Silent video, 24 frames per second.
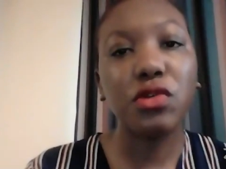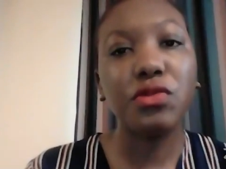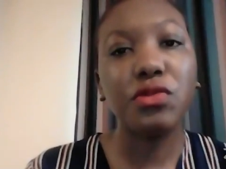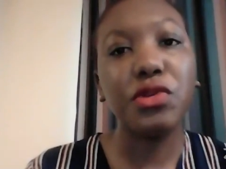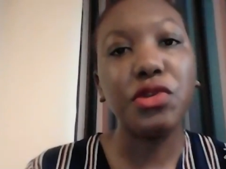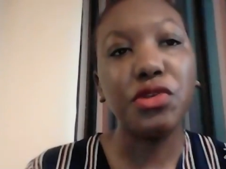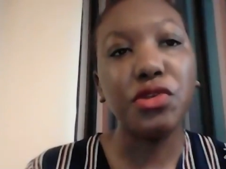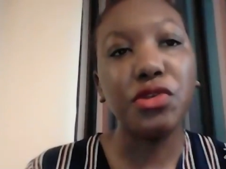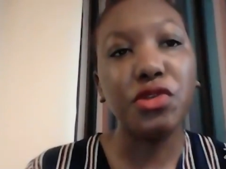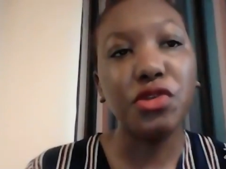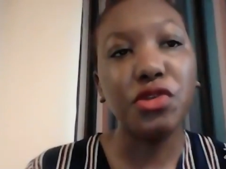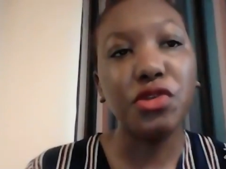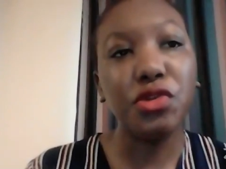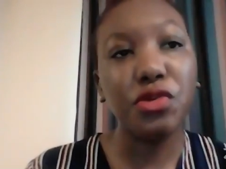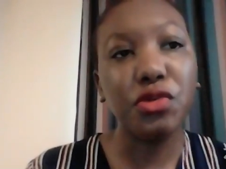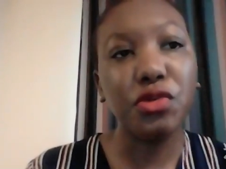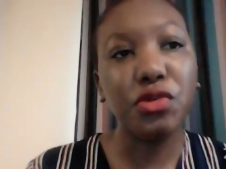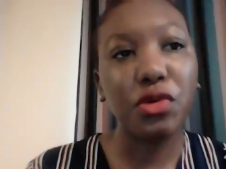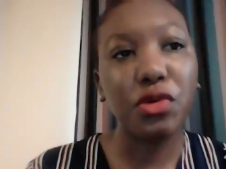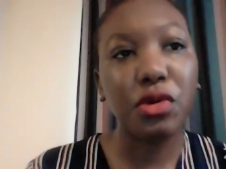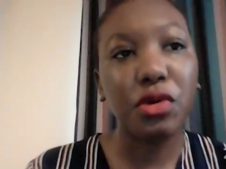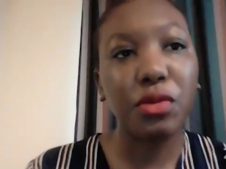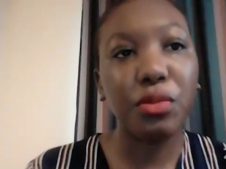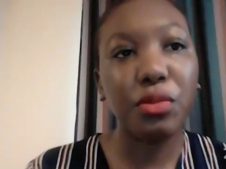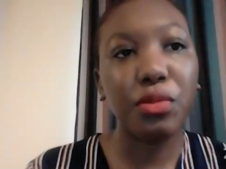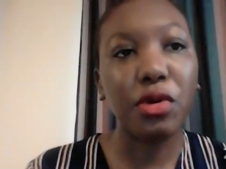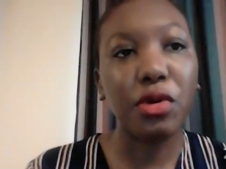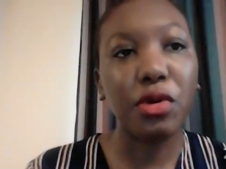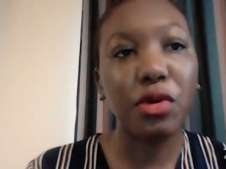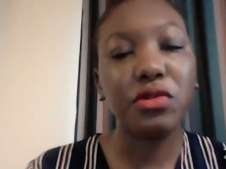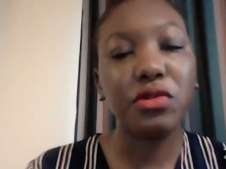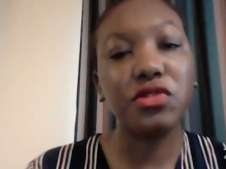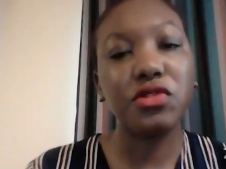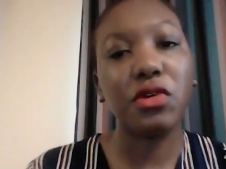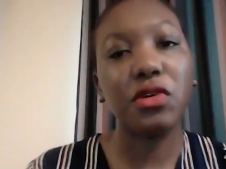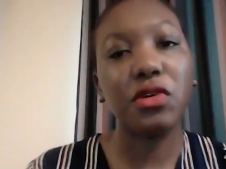renewable
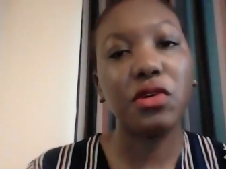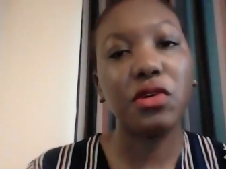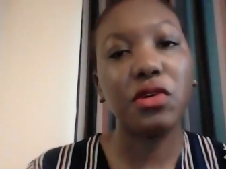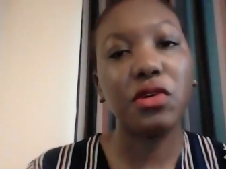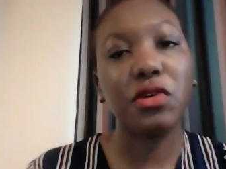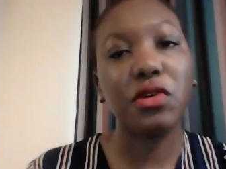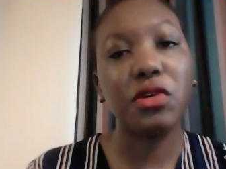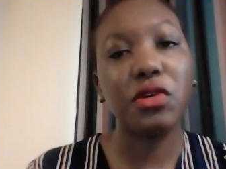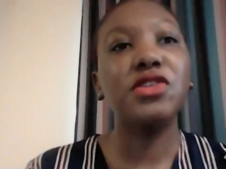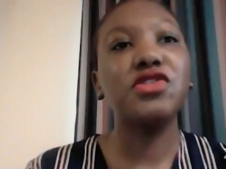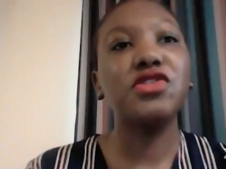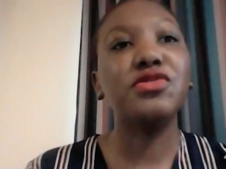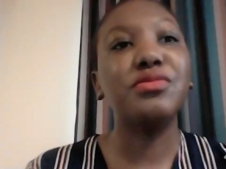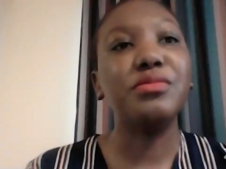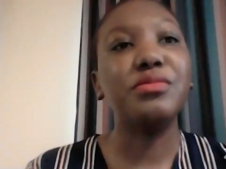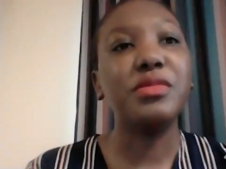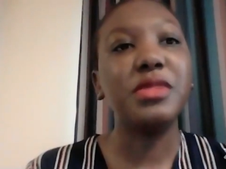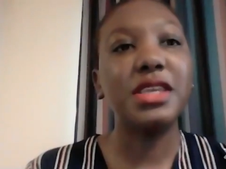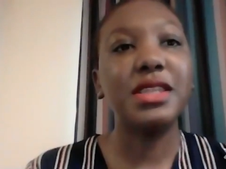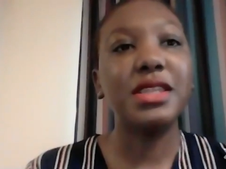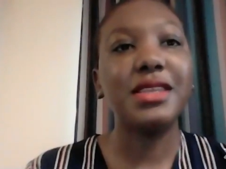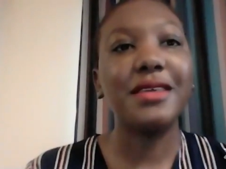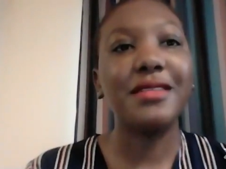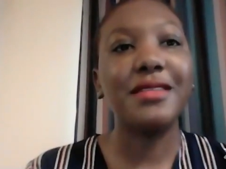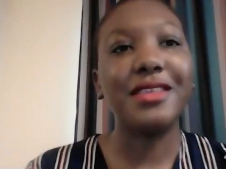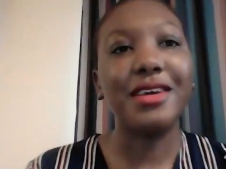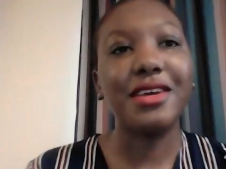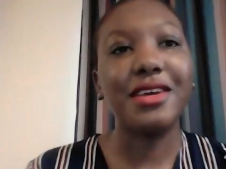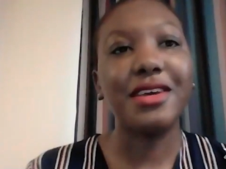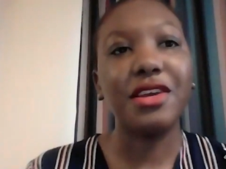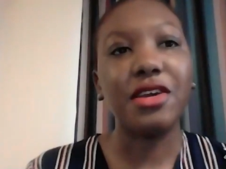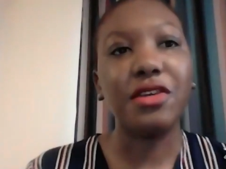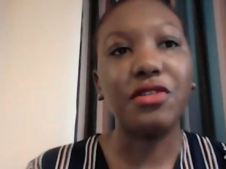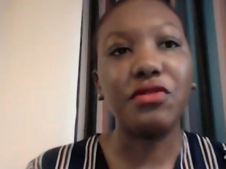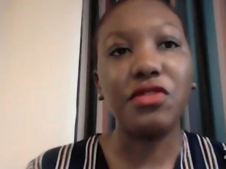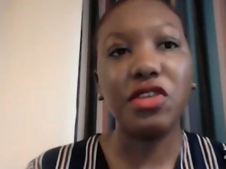resources to meet
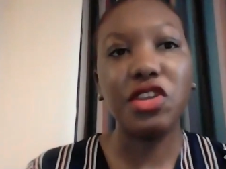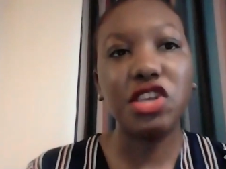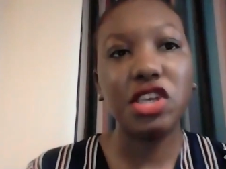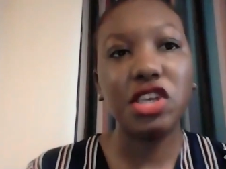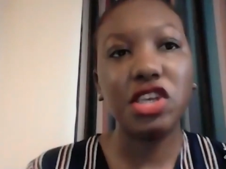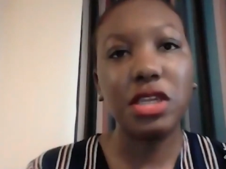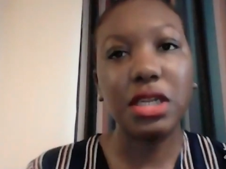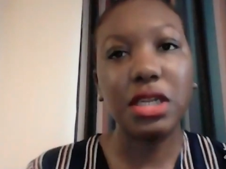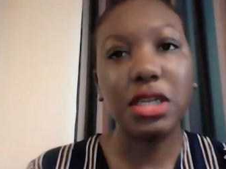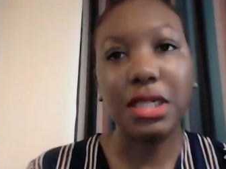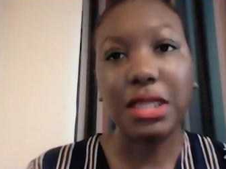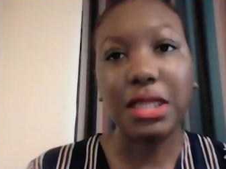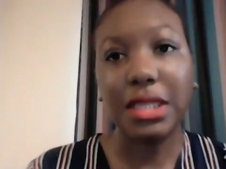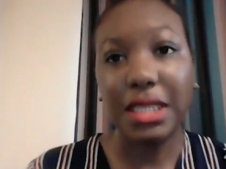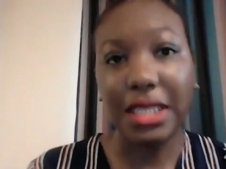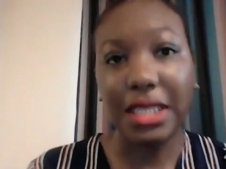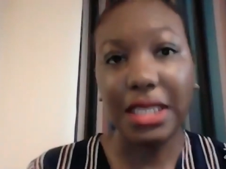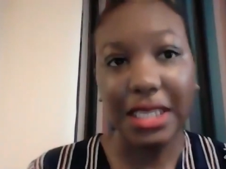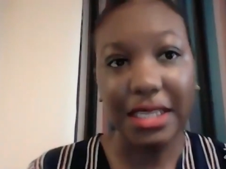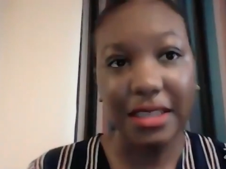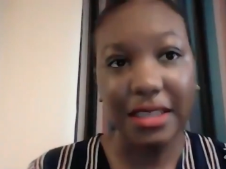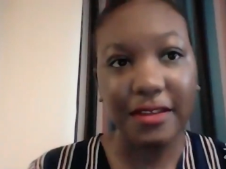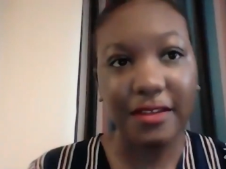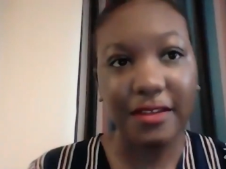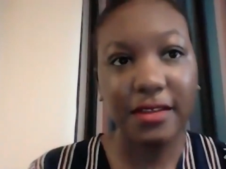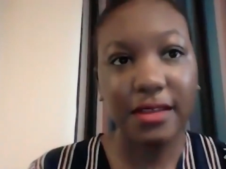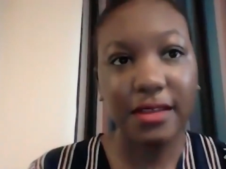the regional needs.